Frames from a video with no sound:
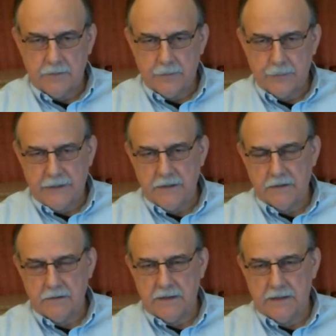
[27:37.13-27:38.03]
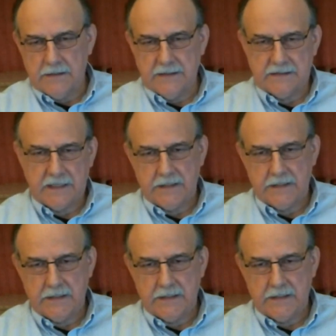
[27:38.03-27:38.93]
printer that's got a
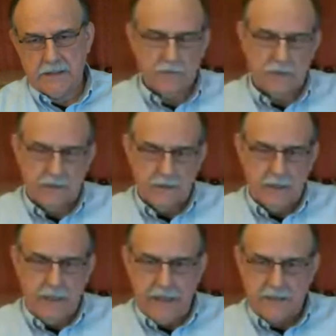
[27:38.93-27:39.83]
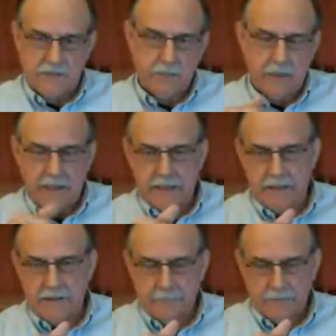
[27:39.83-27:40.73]
12x
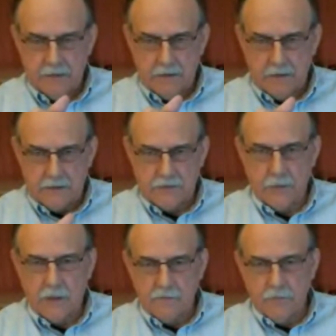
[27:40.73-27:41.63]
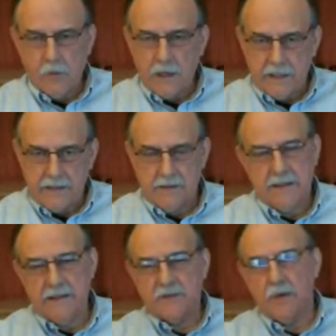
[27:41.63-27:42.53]
by 12y
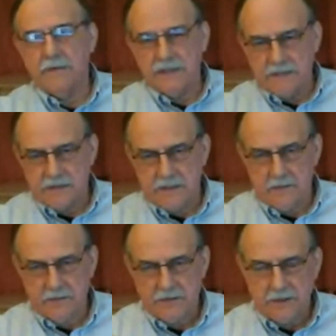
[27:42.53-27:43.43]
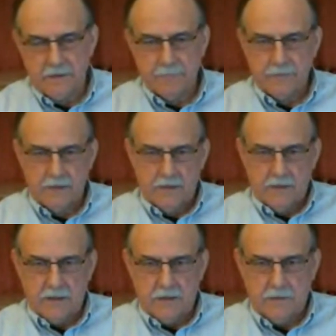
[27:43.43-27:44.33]
and 12 inches, I'm sorry,
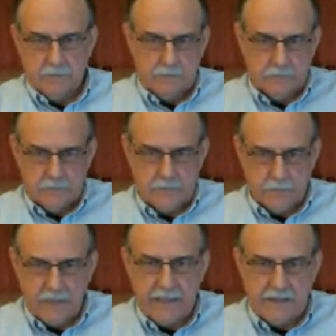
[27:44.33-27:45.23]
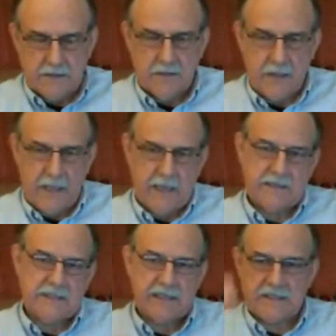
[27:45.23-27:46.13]
plate, and
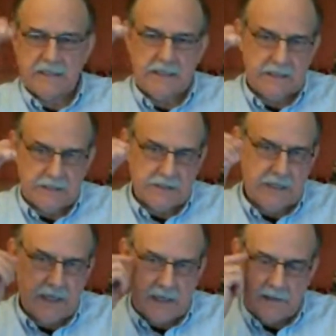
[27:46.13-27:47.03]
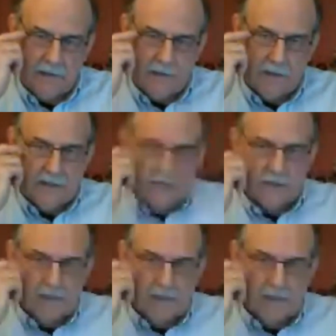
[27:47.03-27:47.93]
16 inches high.
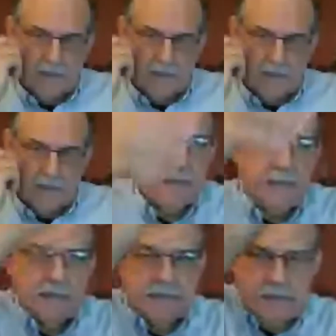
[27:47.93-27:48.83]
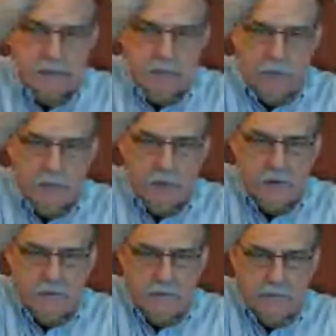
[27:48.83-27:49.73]
So something like this
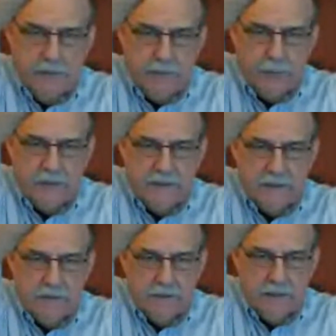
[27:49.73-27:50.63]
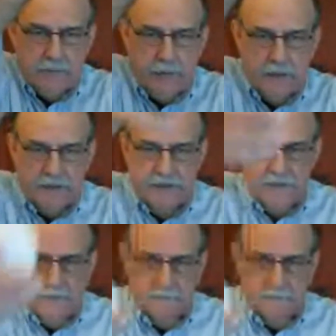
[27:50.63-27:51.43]
would be printed in parts.